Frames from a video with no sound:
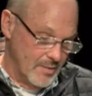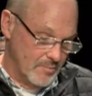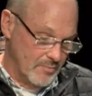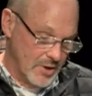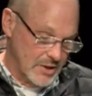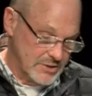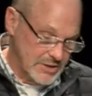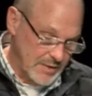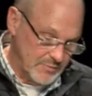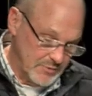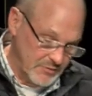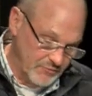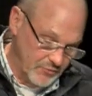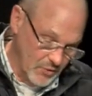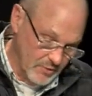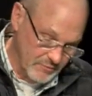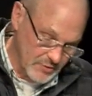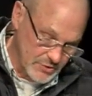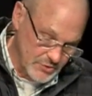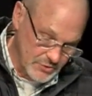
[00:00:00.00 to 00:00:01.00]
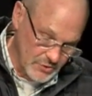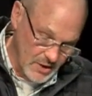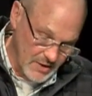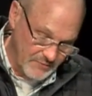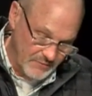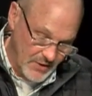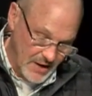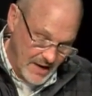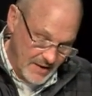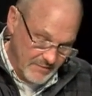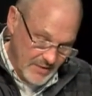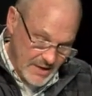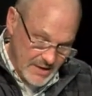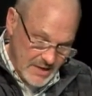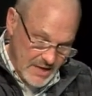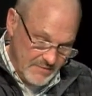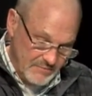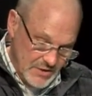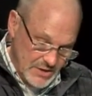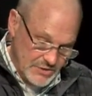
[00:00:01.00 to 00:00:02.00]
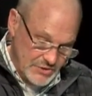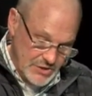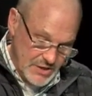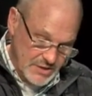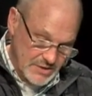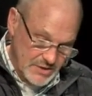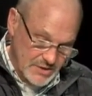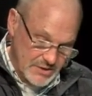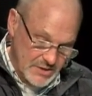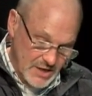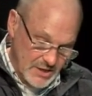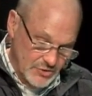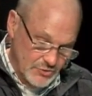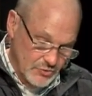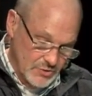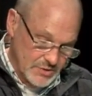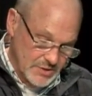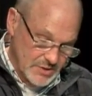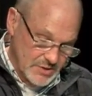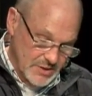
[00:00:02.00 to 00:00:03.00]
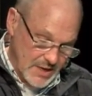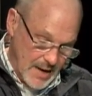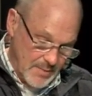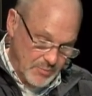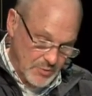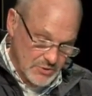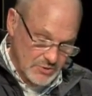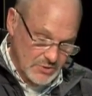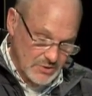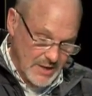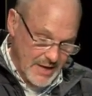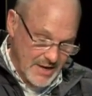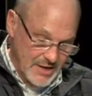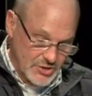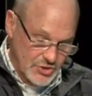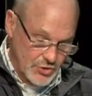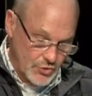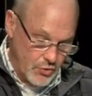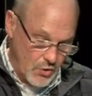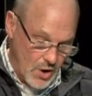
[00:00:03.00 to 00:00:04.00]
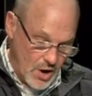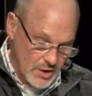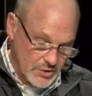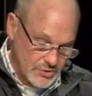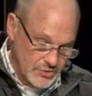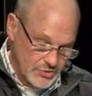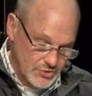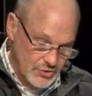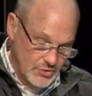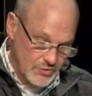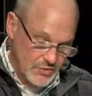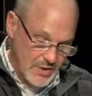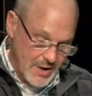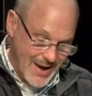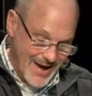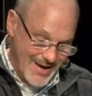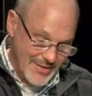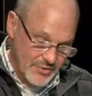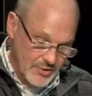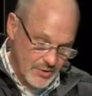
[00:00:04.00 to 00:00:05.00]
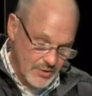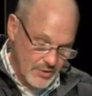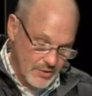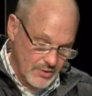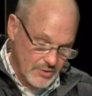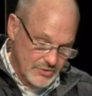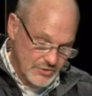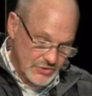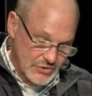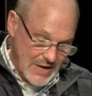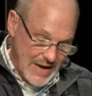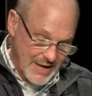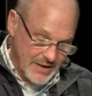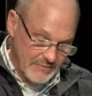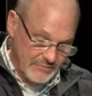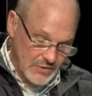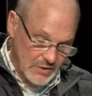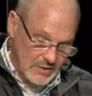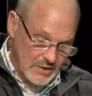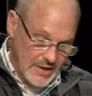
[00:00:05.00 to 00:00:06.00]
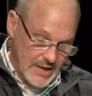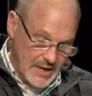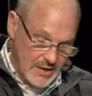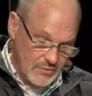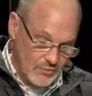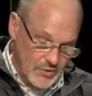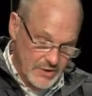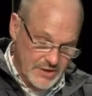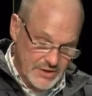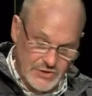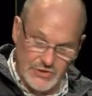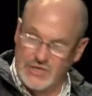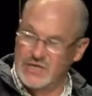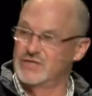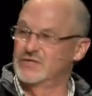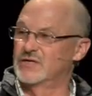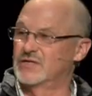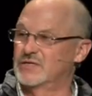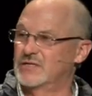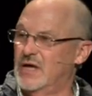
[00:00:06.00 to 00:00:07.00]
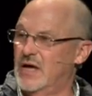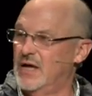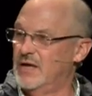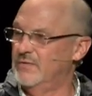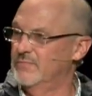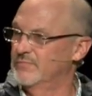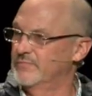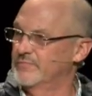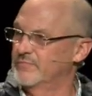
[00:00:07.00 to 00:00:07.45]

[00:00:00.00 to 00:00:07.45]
Mark chapter four, verse thirty-five. At evening, Jesus said to his disciples, let us cross to the other side of the lake. What did Jesus say?